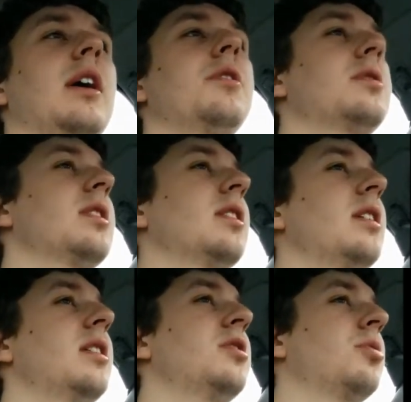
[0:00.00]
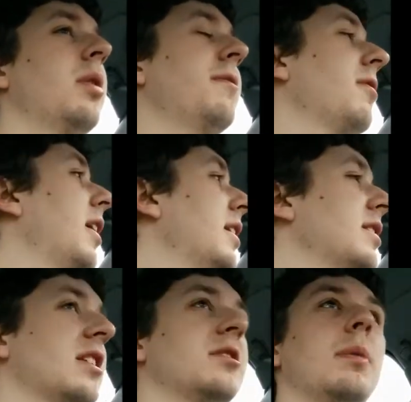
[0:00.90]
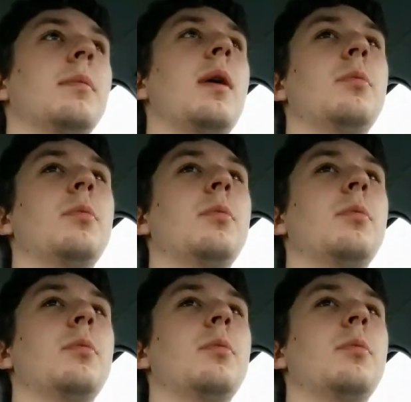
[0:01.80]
I used to enjoy Fridays because my